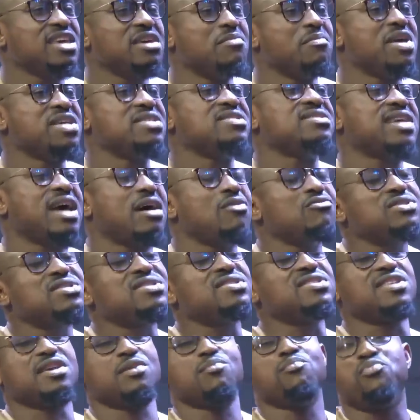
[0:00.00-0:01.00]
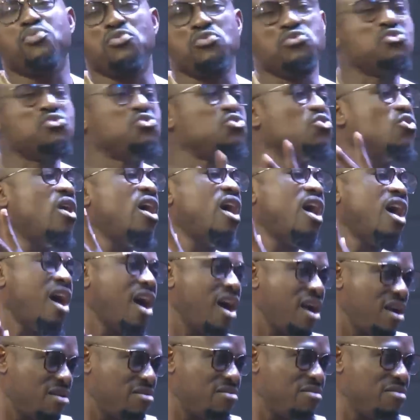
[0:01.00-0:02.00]
It may sound simple to
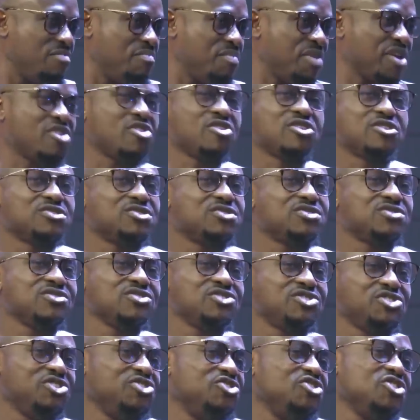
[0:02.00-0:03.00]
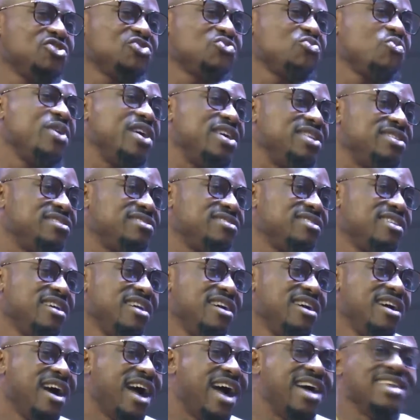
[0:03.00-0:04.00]
her because she just went
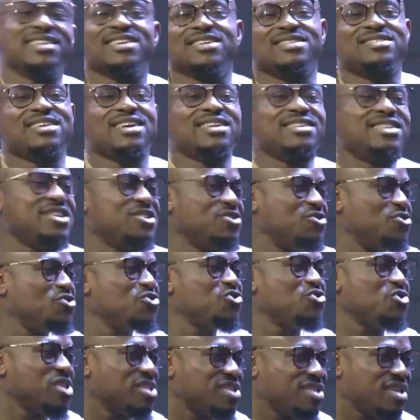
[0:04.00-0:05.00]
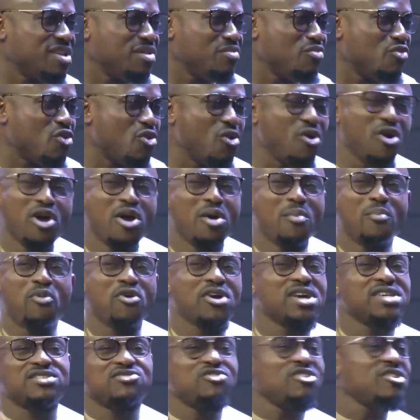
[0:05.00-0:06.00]
and they said there's no trace anymore.
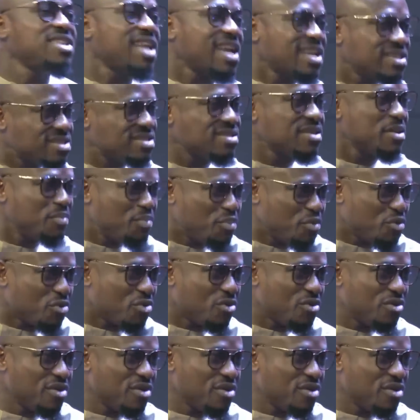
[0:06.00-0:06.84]
But it's not that simple.